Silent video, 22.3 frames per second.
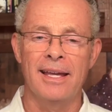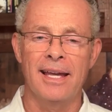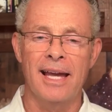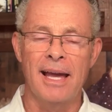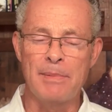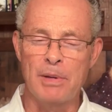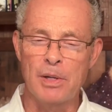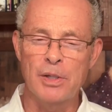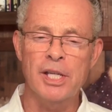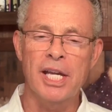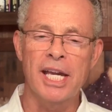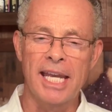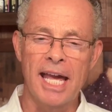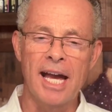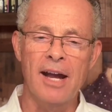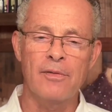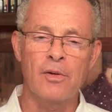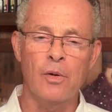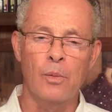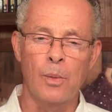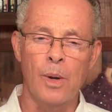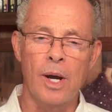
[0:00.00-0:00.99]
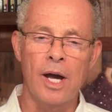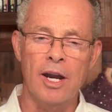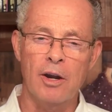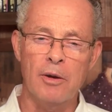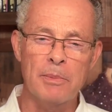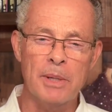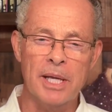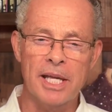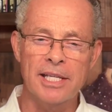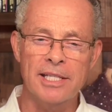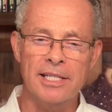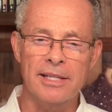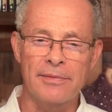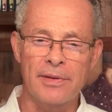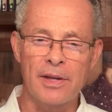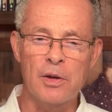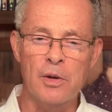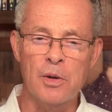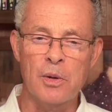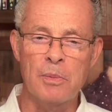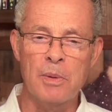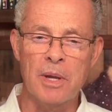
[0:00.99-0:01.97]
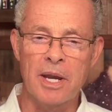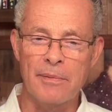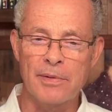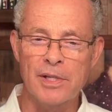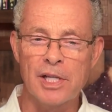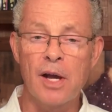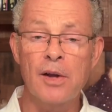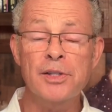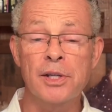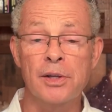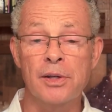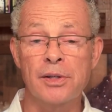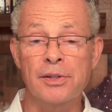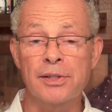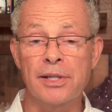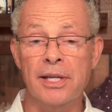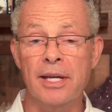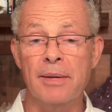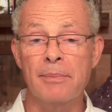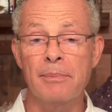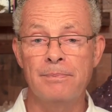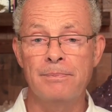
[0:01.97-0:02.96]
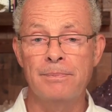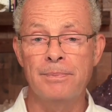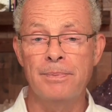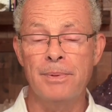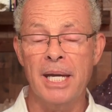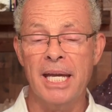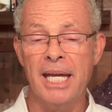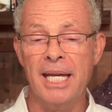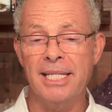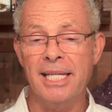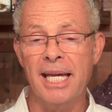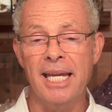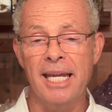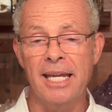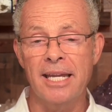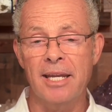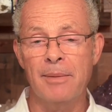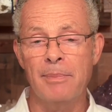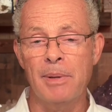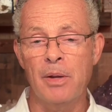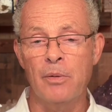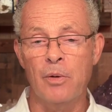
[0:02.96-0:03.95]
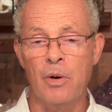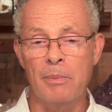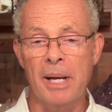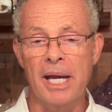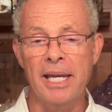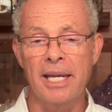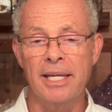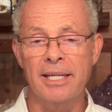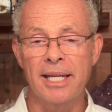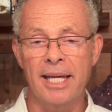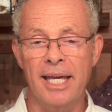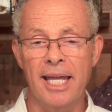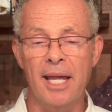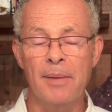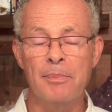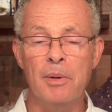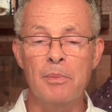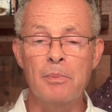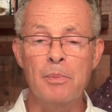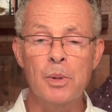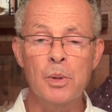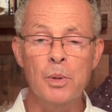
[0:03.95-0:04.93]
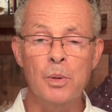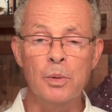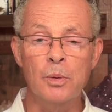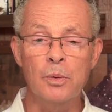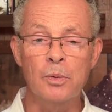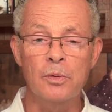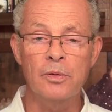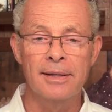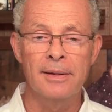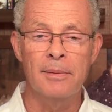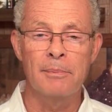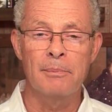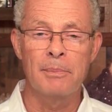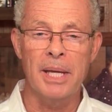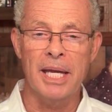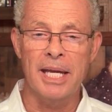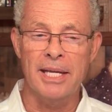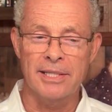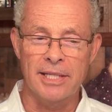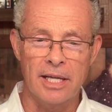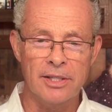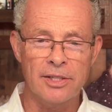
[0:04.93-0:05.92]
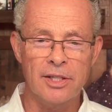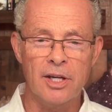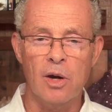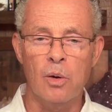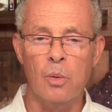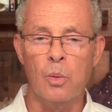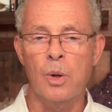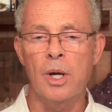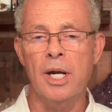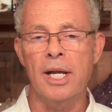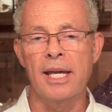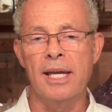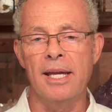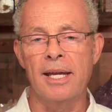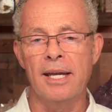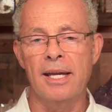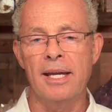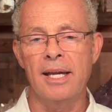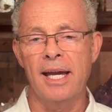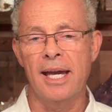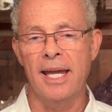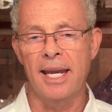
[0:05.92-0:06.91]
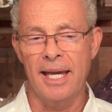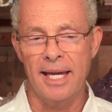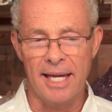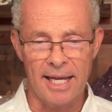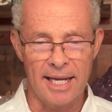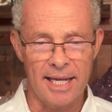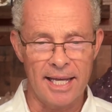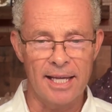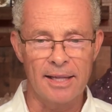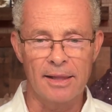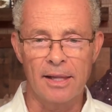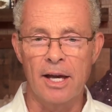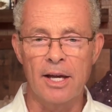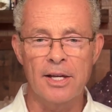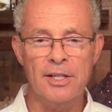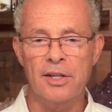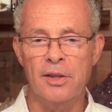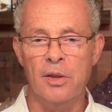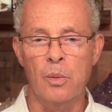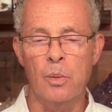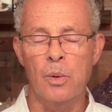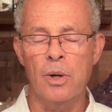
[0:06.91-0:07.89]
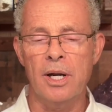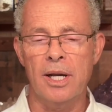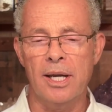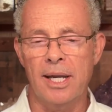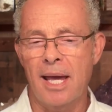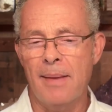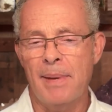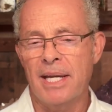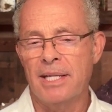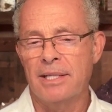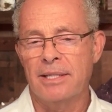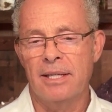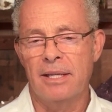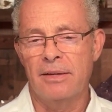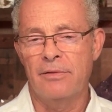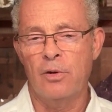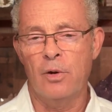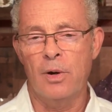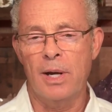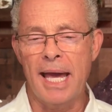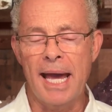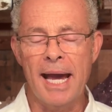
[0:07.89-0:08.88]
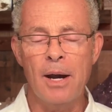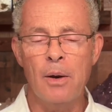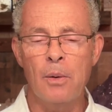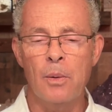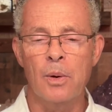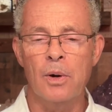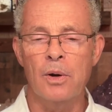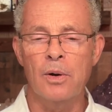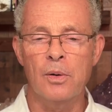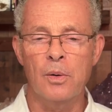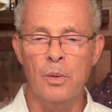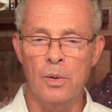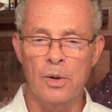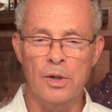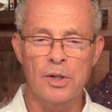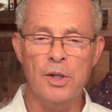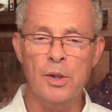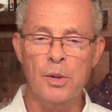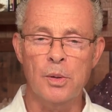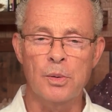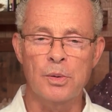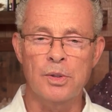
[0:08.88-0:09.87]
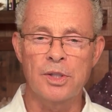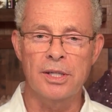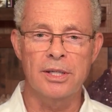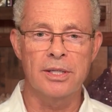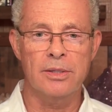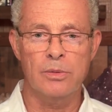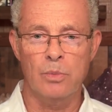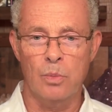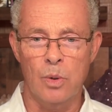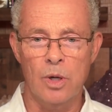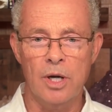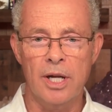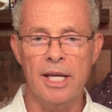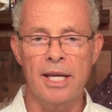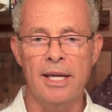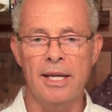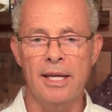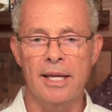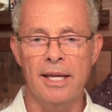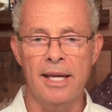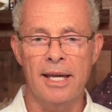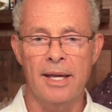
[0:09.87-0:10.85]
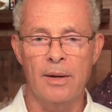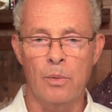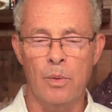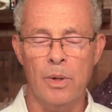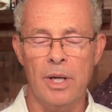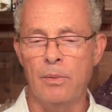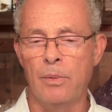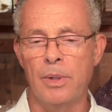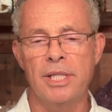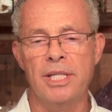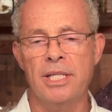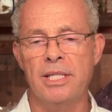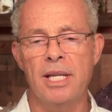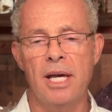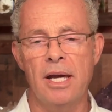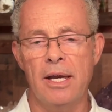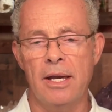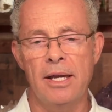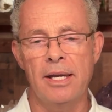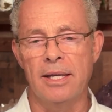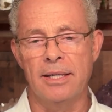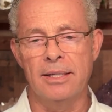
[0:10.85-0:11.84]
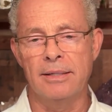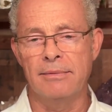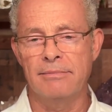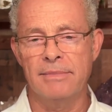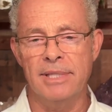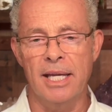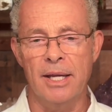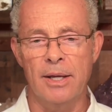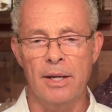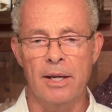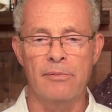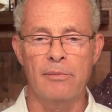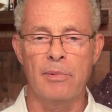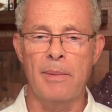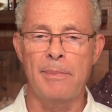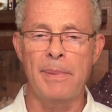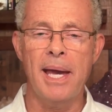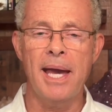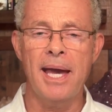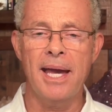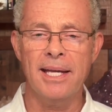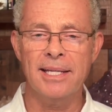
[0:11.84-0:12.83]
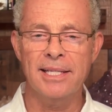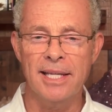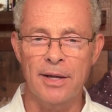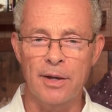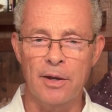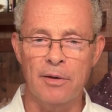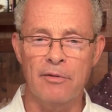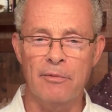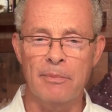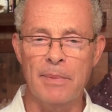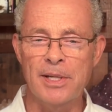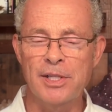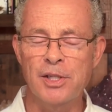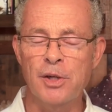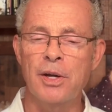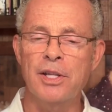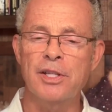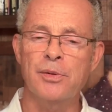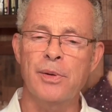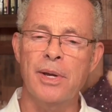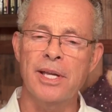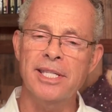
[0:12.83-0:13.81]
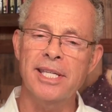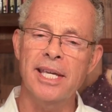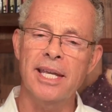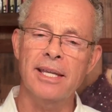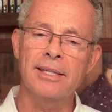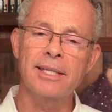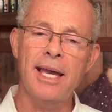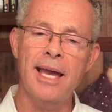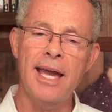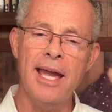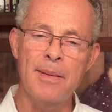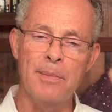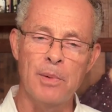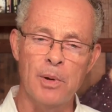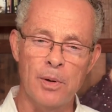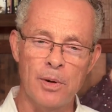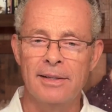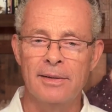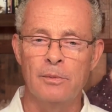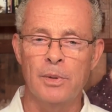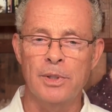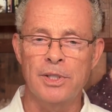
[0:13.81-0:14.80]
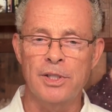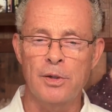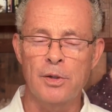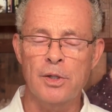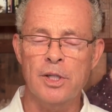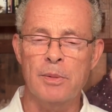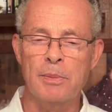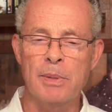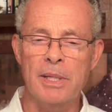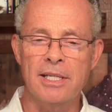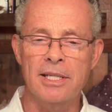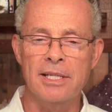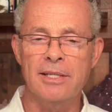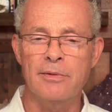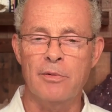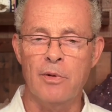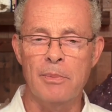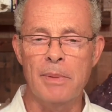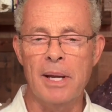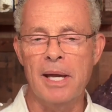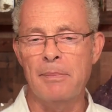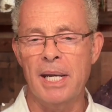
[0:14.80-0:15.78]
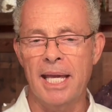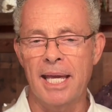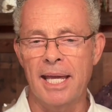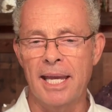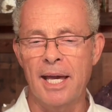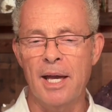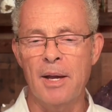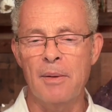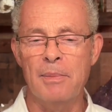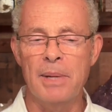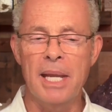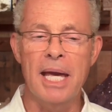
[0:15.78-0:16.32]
I'm using it now for water because of you, but I was also using it because I needed to be reminded to get up and move, because I'll start working and I kind of get lost in the work and I might sit for an hour or two just working and working, which is not good. It's not good for my back, not good for my joints. So I set a timer, which used to be just to remind me to get up.